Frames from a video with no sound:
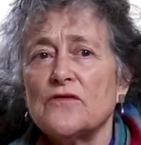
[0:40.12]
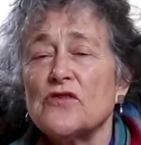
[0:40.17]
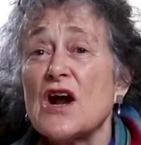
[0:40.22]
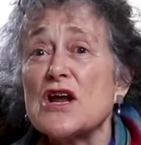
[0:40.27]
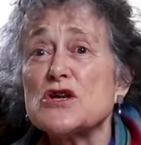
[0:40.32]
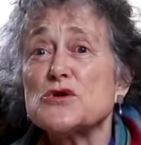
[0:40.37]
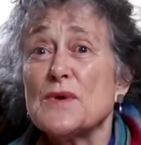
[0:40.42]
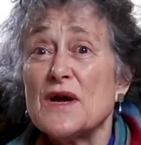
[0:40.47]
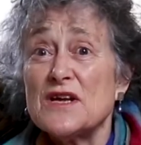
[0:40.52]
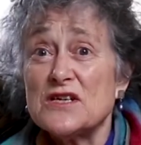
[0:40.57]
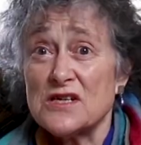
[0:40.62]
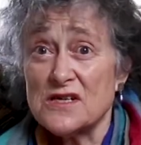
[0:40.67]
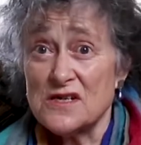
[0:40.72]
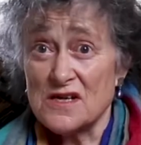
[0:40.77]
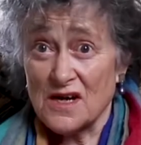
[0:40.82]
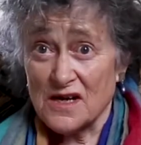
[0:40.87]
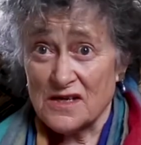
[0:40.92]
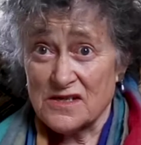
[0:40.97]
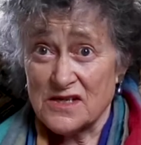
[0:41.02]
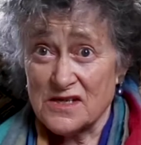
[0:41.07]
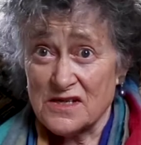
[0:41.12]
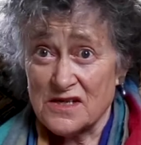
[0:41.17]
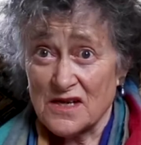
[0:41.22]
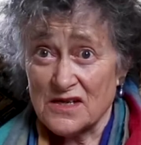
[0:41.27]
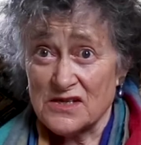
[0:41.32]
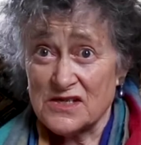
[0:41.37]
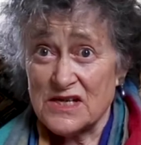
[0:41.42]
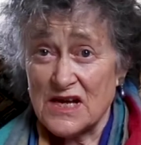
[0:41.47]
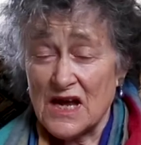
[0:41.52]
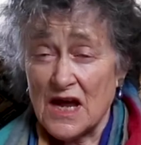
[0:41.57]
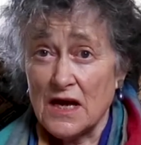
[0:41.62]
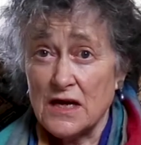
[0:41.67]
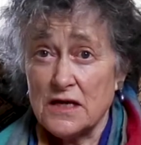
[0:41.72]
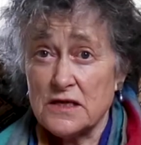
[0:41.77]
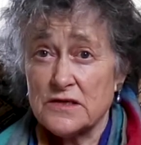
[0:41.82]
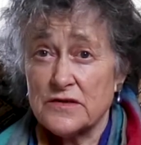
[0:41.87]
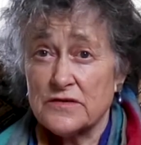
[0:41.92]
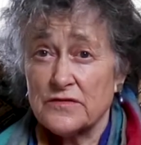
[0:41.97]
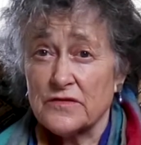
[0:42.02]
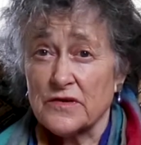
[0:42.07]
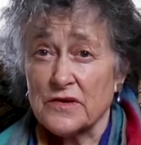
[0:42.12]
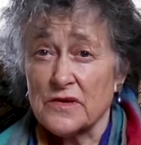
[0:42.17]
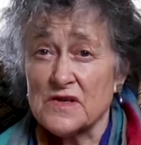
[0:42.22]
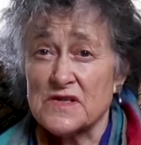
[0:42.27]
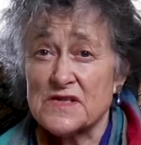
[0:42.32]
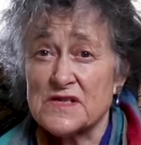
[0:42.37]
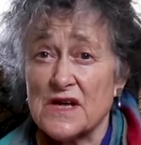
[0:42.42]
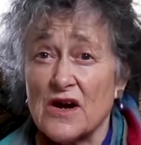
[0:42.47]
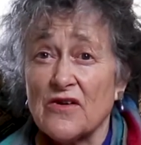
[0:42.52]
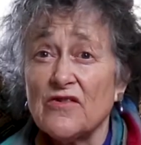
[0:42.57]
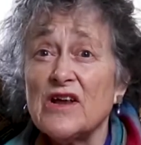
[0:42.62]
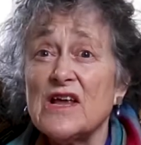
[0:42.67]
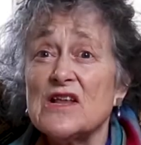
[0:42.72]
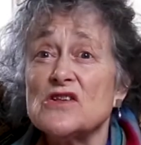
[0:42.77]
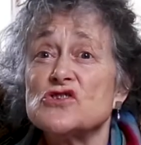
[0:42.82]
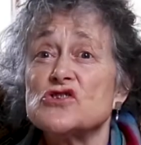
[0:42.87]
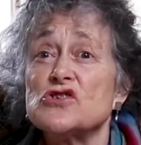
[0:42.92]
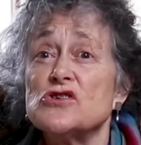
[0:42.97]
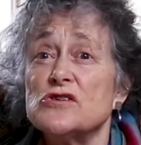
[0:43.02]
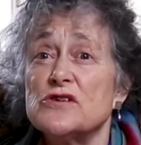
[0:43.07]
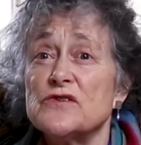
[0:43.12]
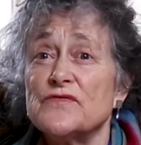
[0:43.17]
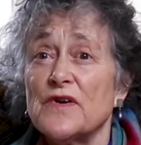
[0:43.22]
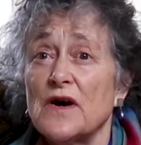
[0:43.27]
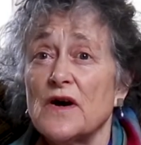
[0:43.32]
graduated in 1998 from the Surrey Institute of